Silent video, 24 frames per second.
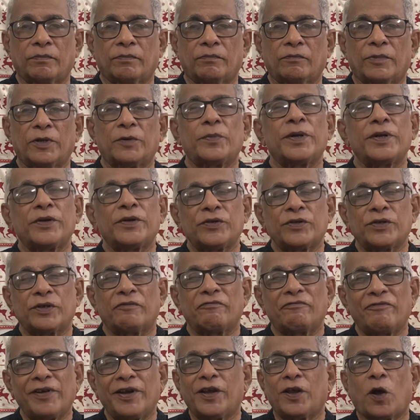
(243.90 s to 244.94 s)
It means
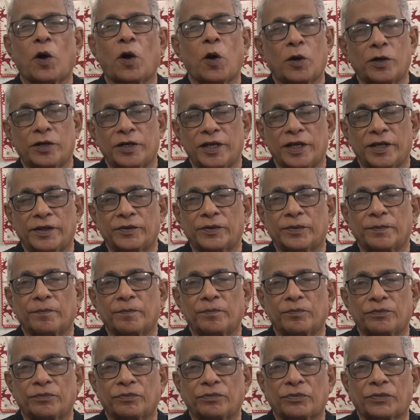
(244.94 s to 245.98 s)
very hot days.
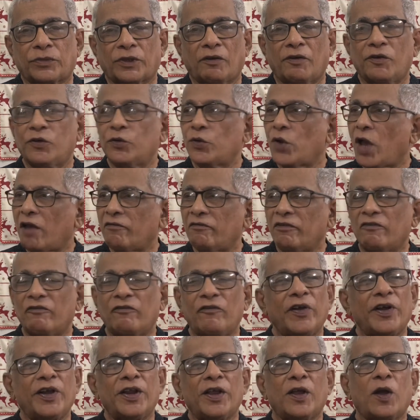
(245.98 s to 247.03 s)
When you have a
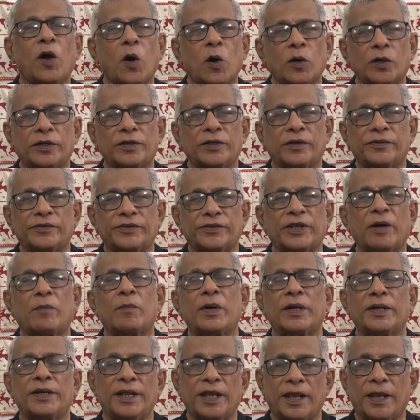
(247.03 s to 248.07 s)
very hot
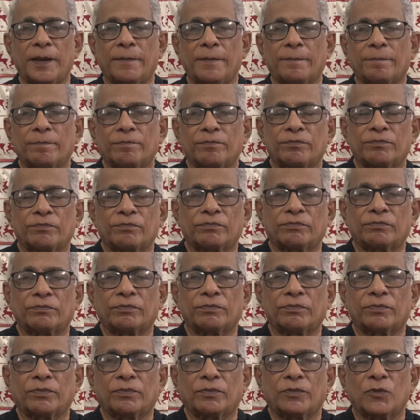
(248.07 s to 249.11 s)
summer day,
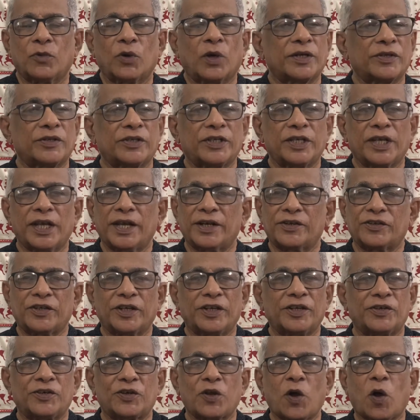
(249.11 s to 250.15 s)
you can say it's
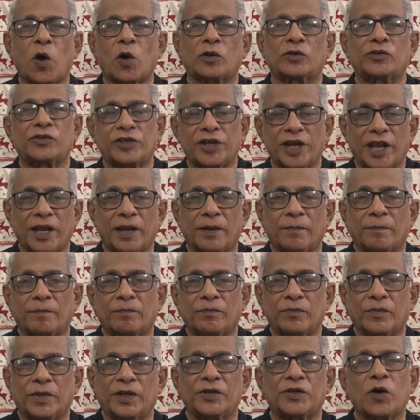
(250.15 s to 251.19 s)
a dog's day.
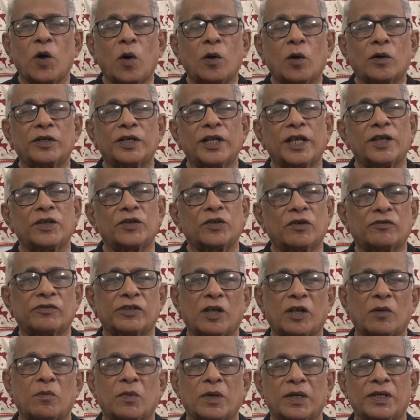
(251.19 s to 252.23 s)
The dog days of
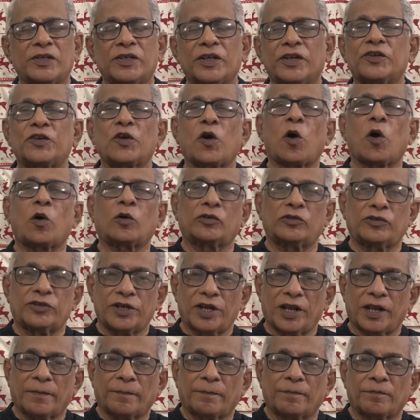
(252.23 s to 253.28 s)
summer, it's a dog's
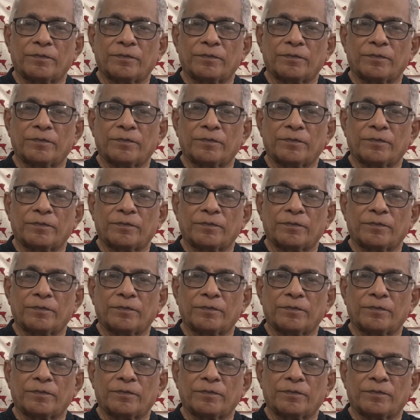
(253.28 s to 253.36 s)
day.